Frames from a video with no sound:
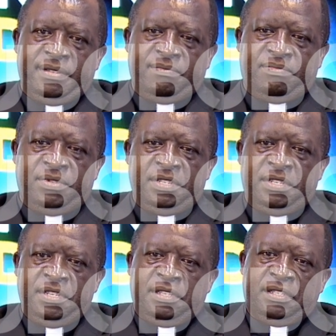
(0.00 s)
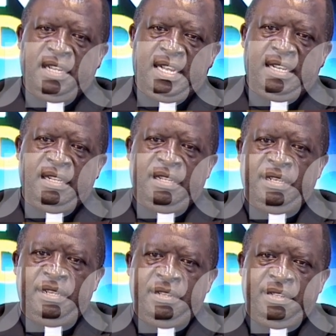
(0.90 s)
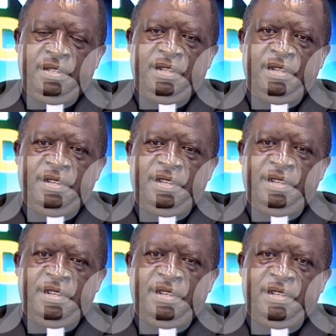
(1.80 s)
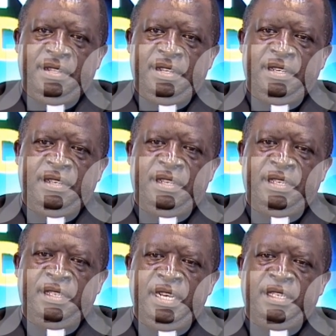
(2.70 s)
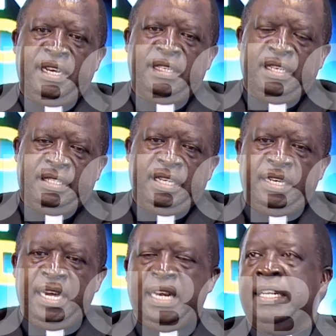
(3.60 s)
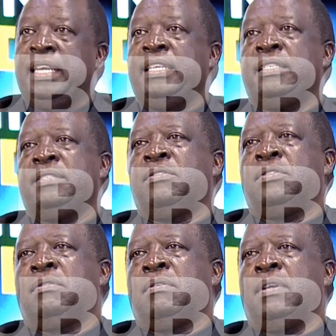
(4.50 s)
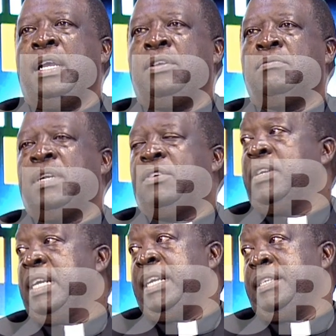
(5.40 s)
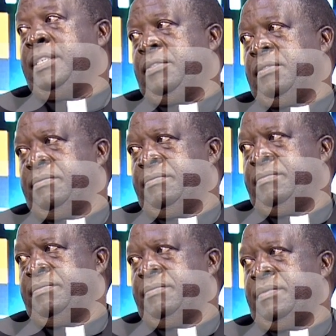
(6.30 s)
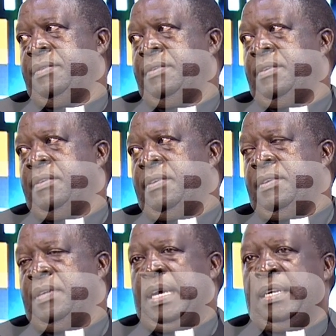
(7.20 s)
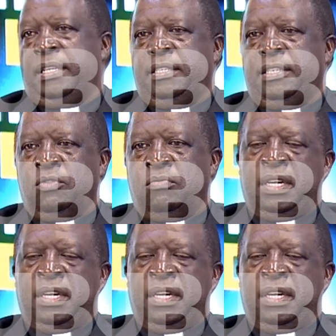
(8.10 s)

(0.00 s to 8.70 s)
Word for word: politics and the, the, the church, as I said earlier, is also a human organization. Mm. And as a human